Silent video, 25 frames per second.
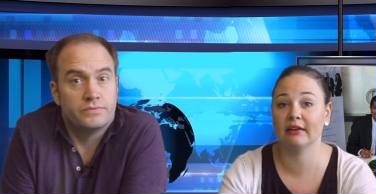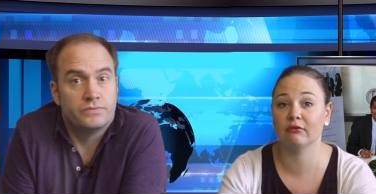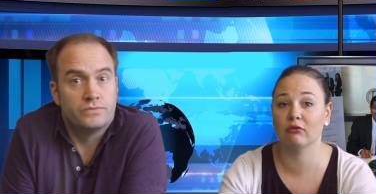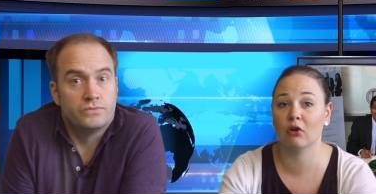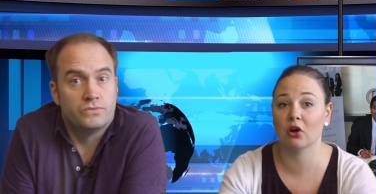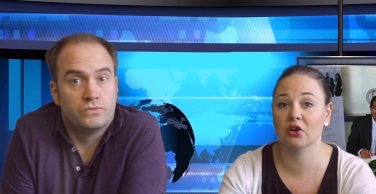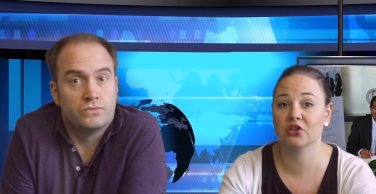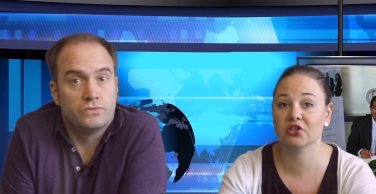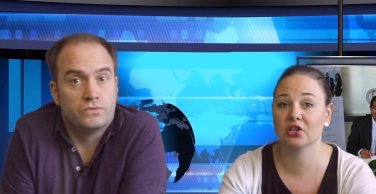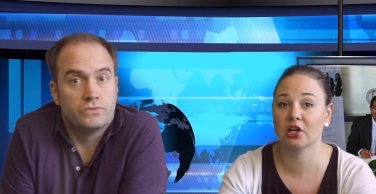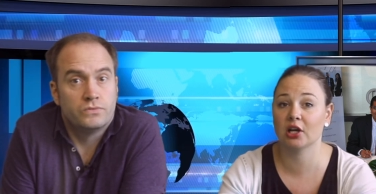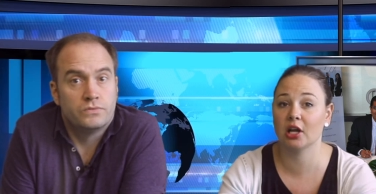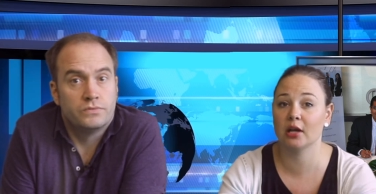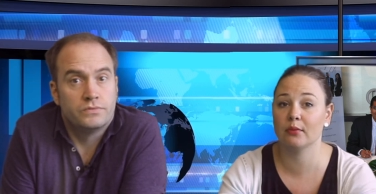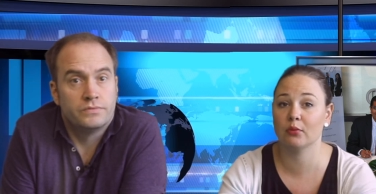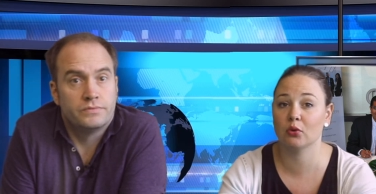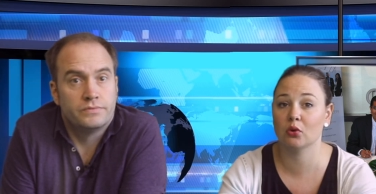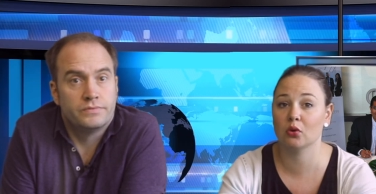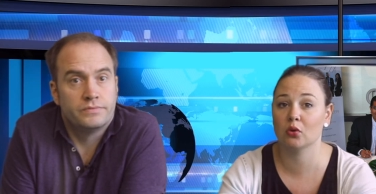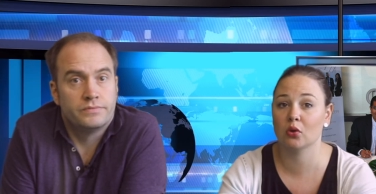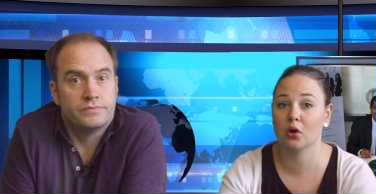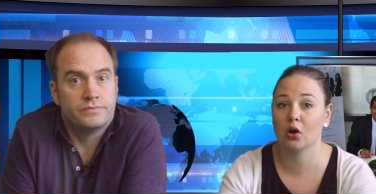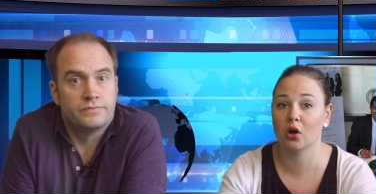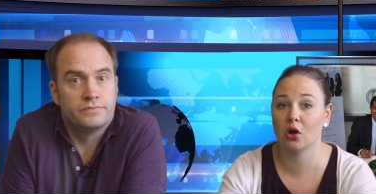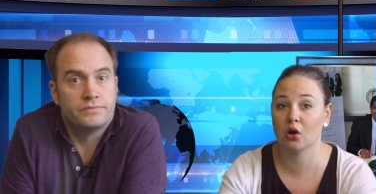Speaker 1: Les Roches
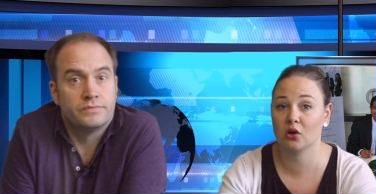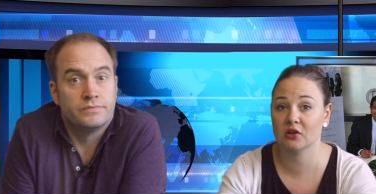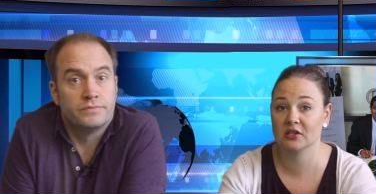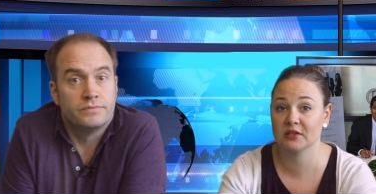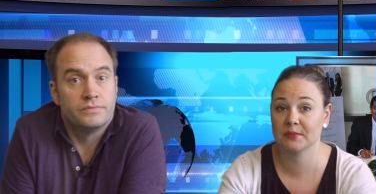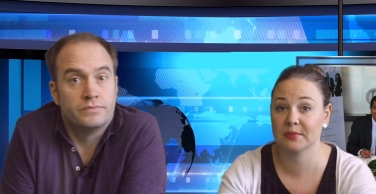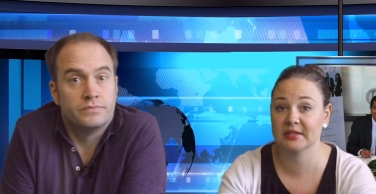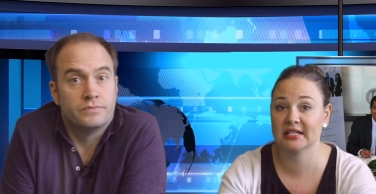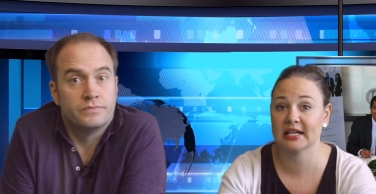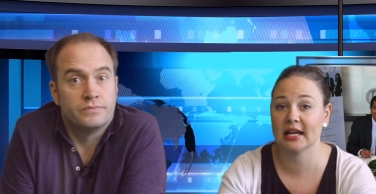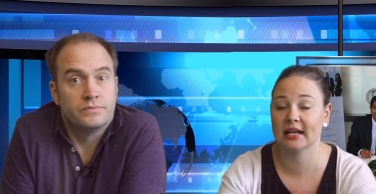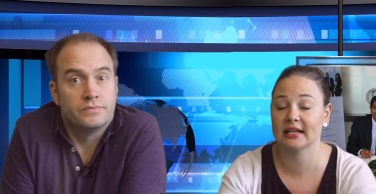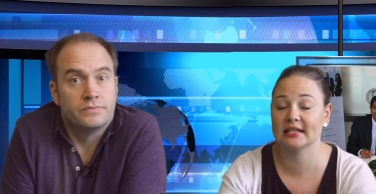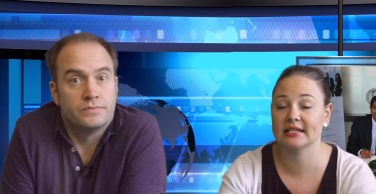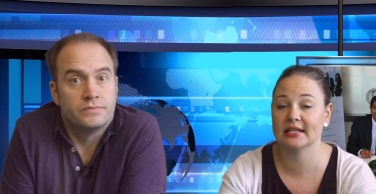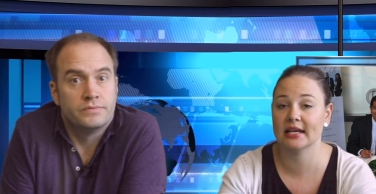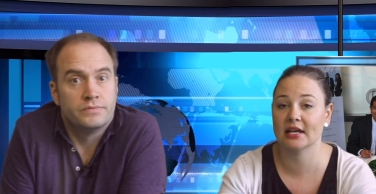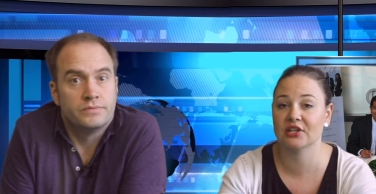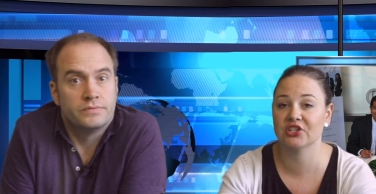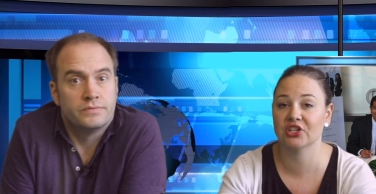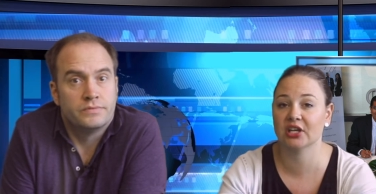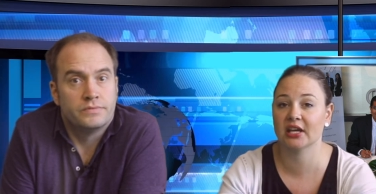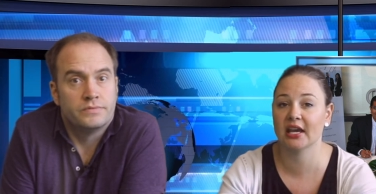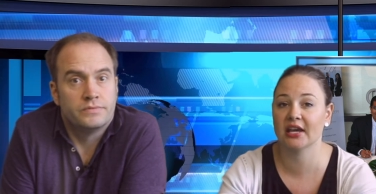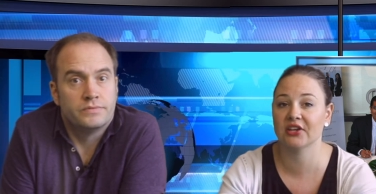Global Hospitality
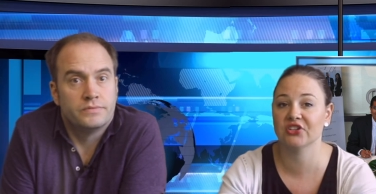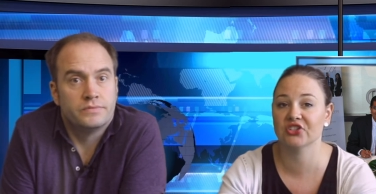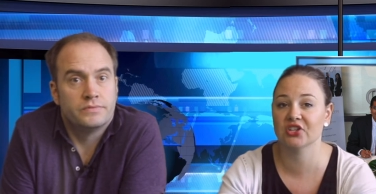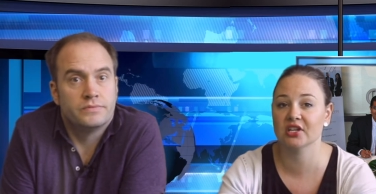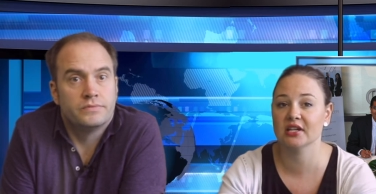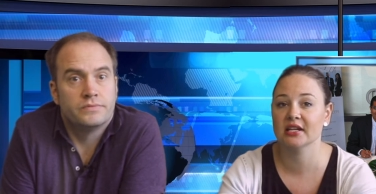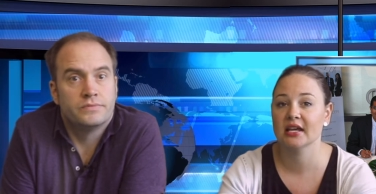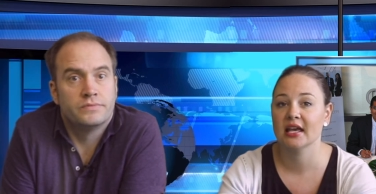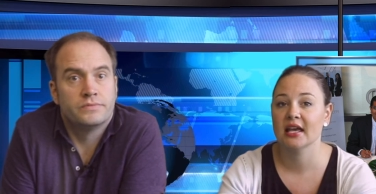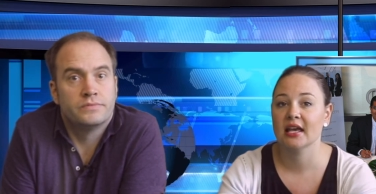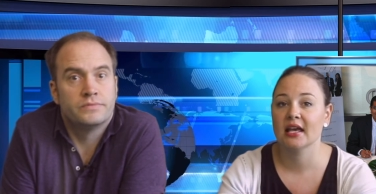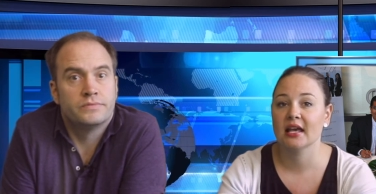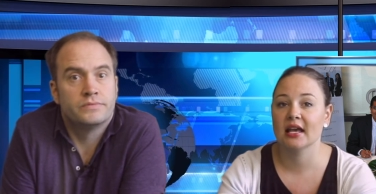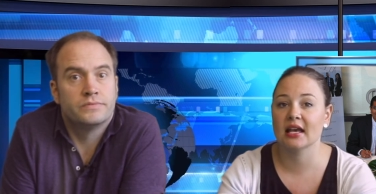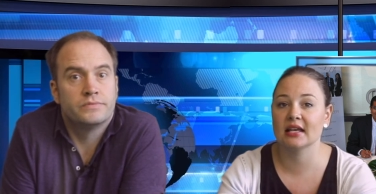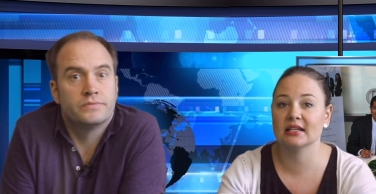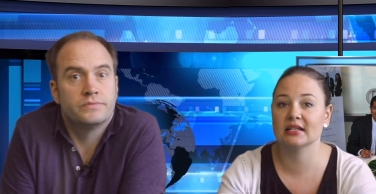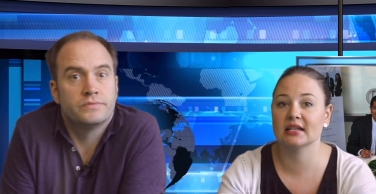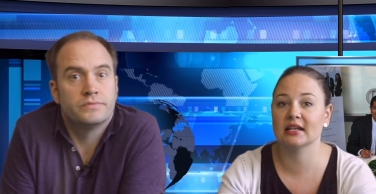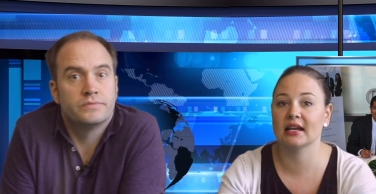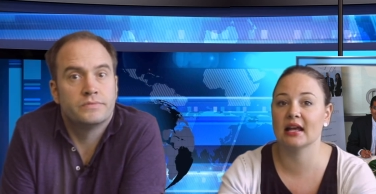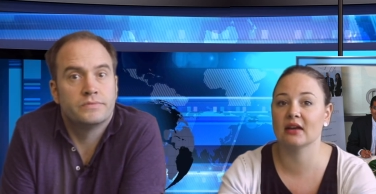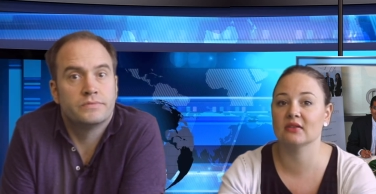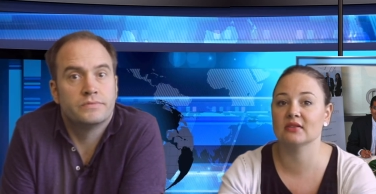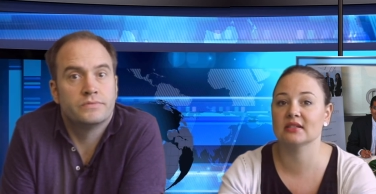Education, has
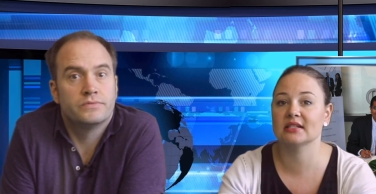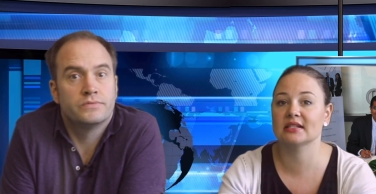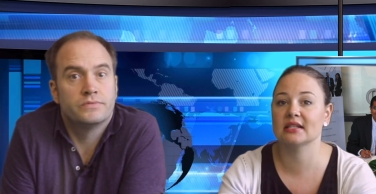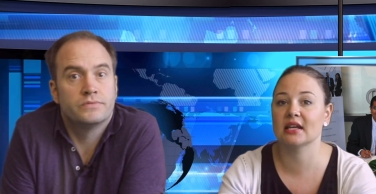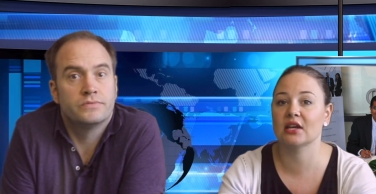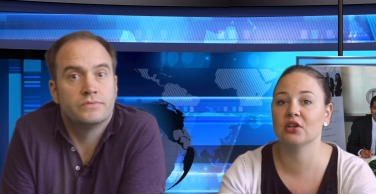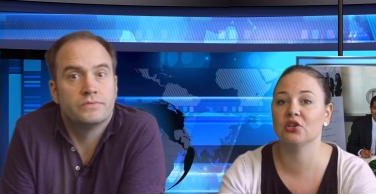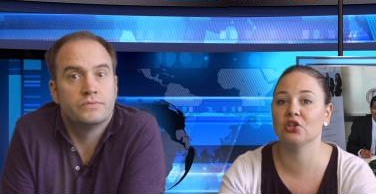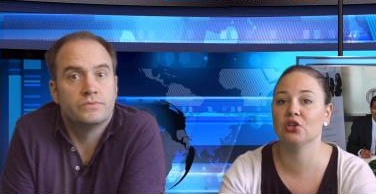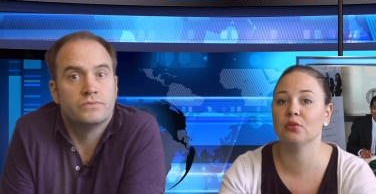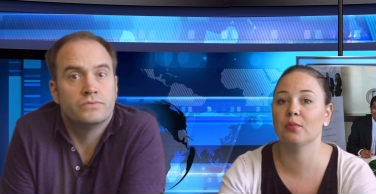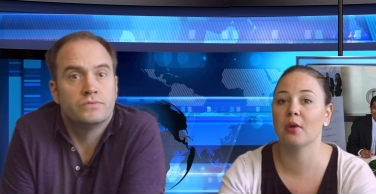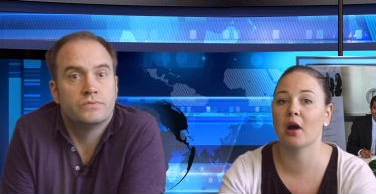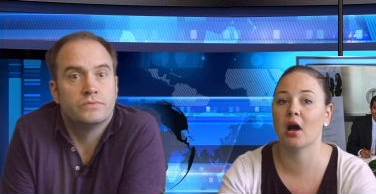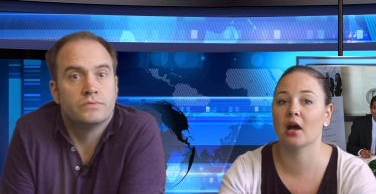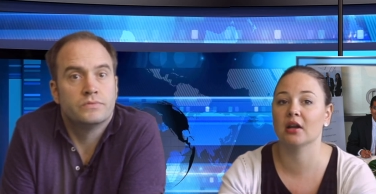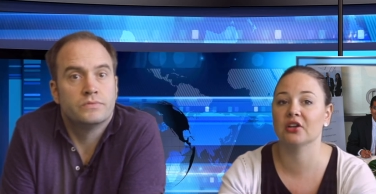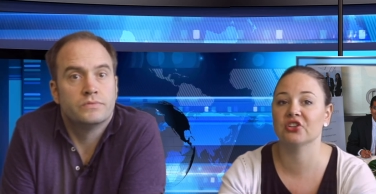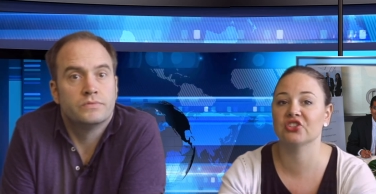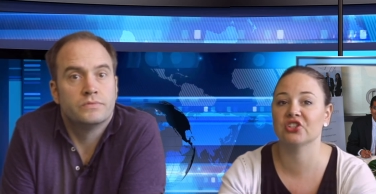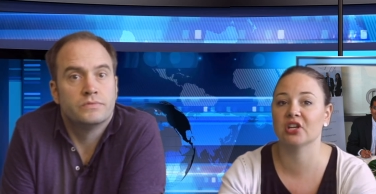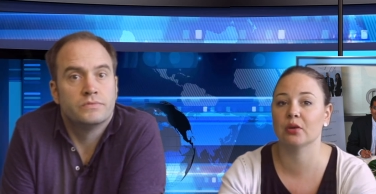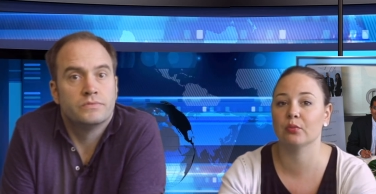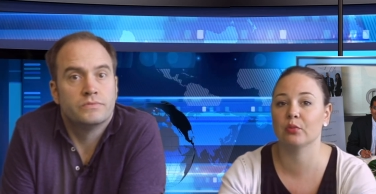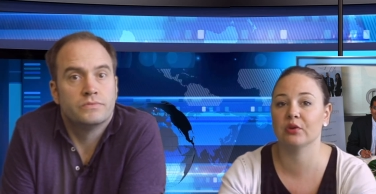announced a new
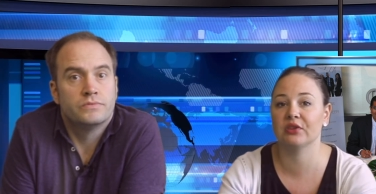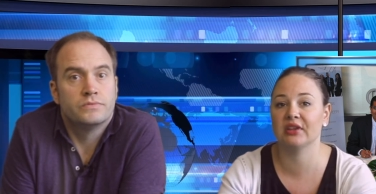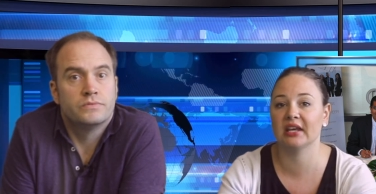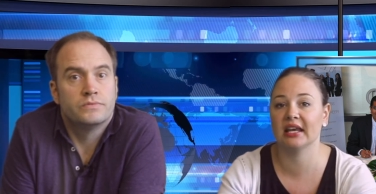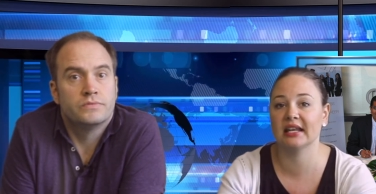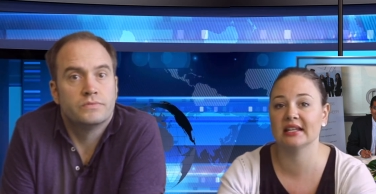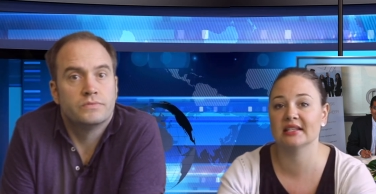partnership with the